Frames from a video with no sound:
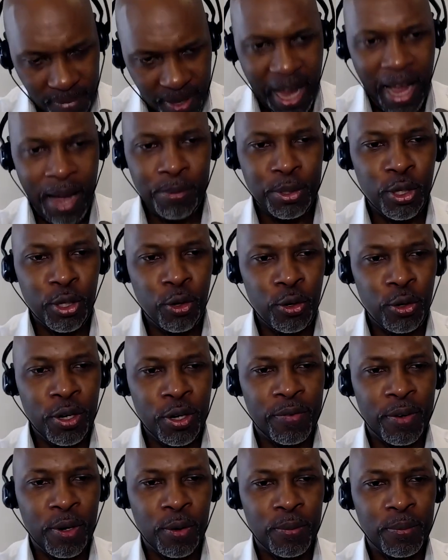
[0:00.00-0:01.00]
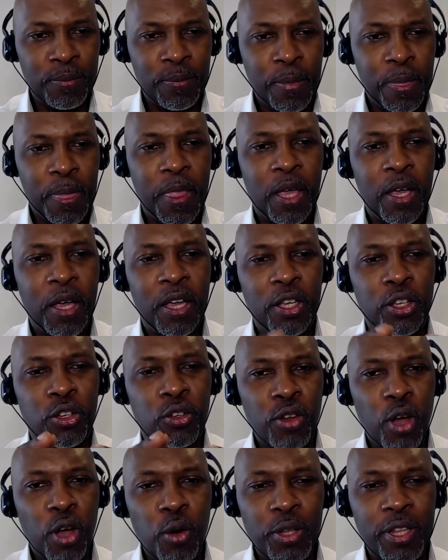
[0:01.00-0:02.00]
Absolutely, Phil. You
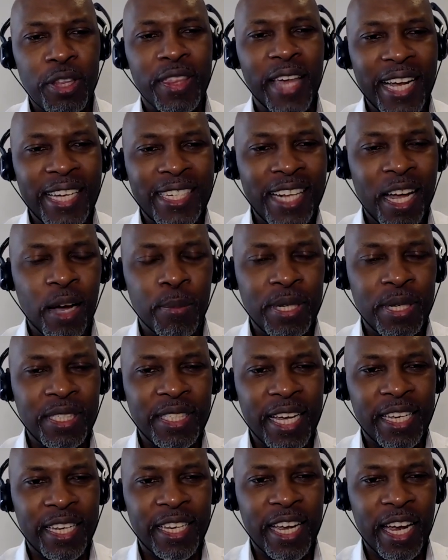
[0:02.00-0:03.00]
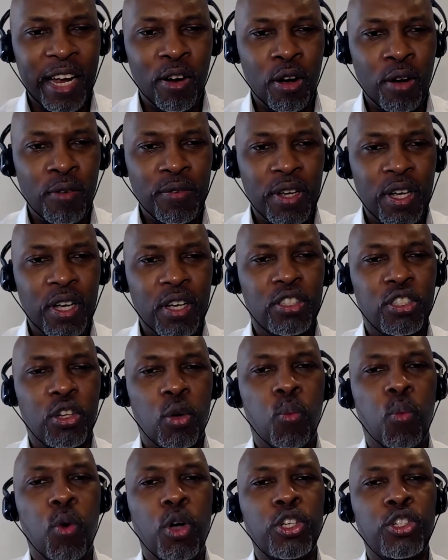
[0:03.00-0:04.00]
know that that is now being taken care of. So
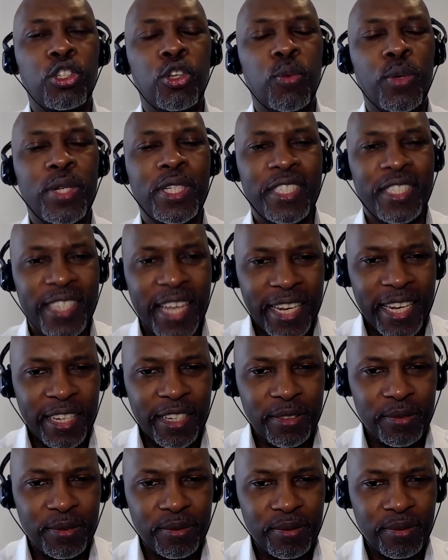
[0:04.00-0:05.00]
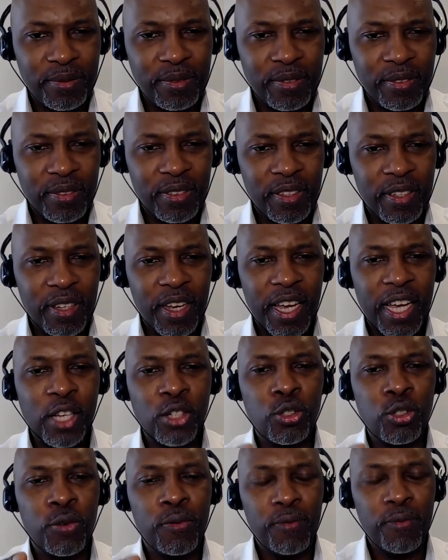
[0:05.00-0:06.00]
what you do instead is
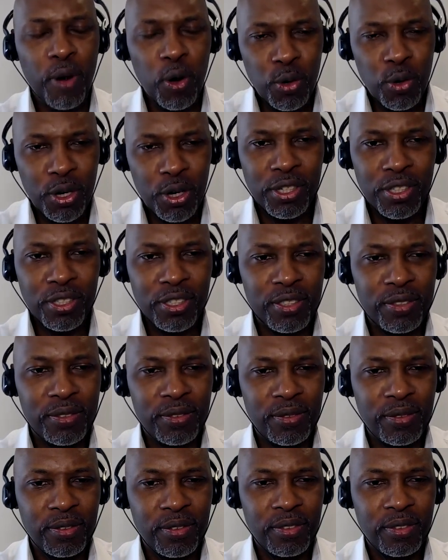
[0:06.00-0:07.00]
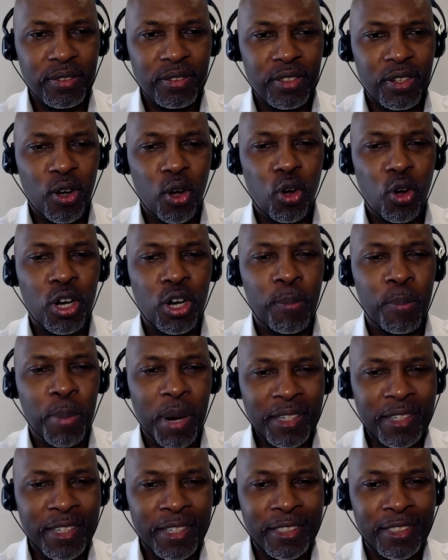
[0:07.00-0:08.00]
you focus on
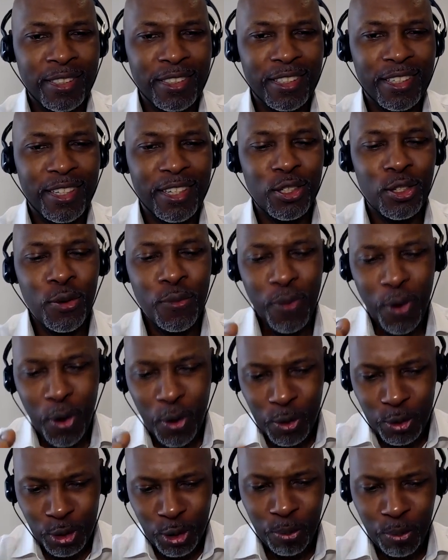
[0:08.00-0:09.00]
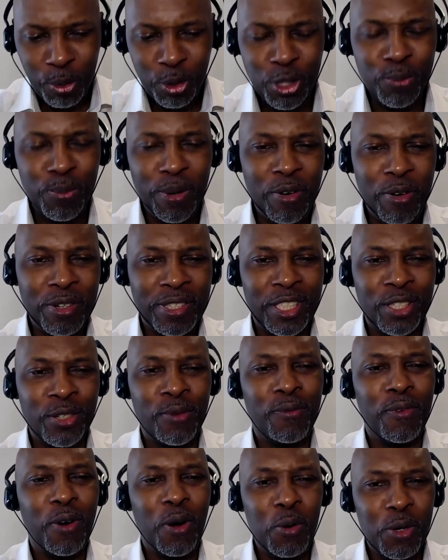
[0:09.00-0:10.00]
abundance. You focus on prosperity. You
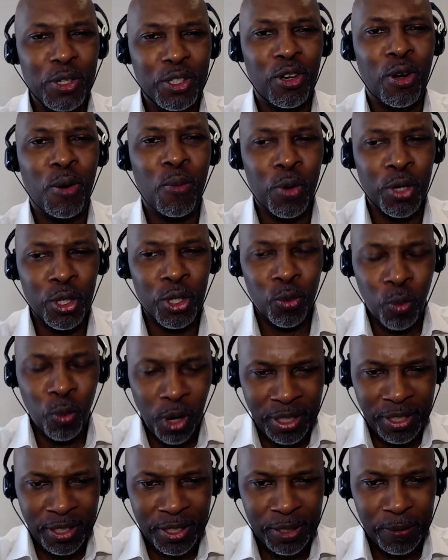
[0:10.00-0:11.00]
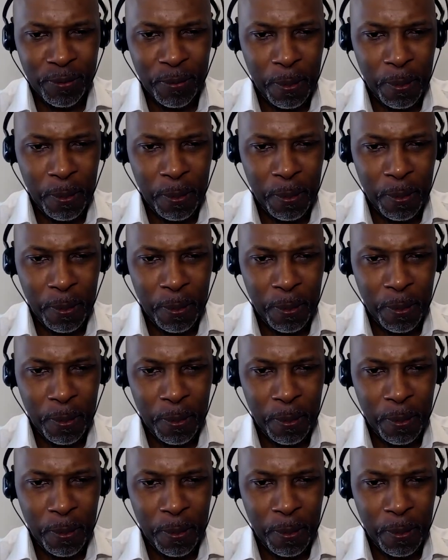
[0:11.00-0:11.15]
focus on what you want.